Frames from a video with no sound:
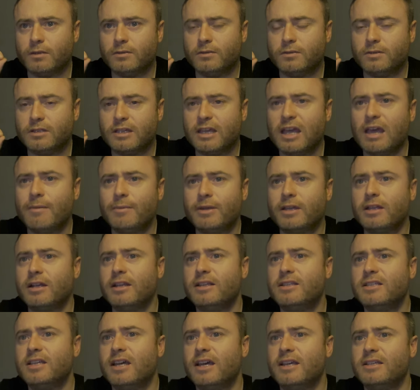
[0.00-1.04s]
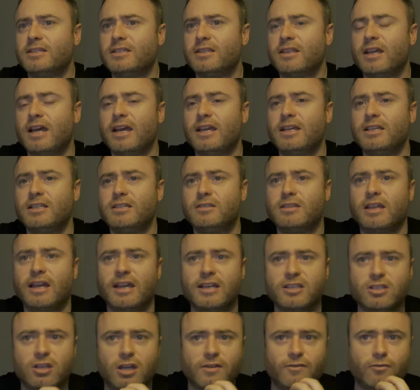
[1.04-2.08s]
taste. That is
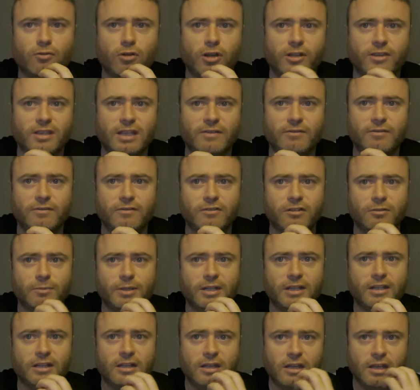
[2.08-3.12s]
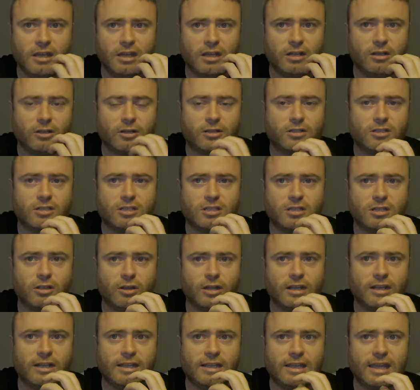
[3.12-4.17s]
overriding everything at the minute, like a
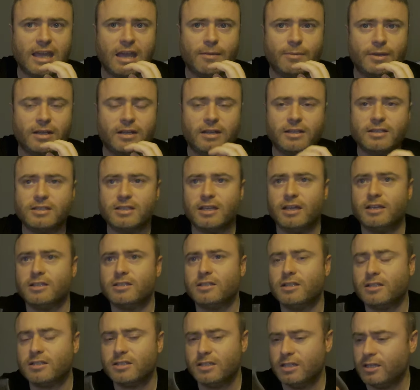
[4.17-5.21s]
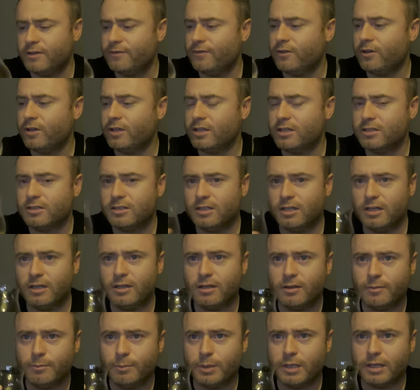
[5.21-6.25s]
slightly chemically taste. Let's see if I can
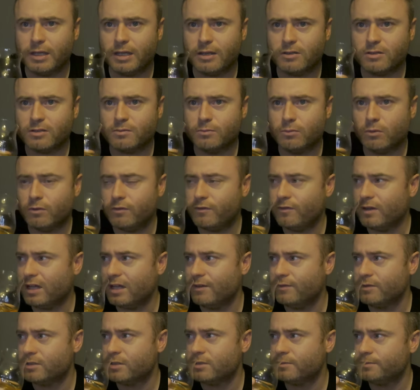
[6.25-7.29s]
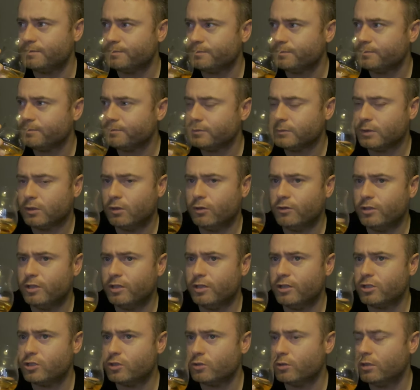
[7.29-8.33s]
pick out some more flavours on the
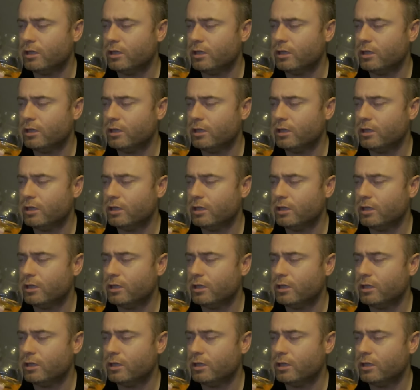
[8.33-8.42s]
initial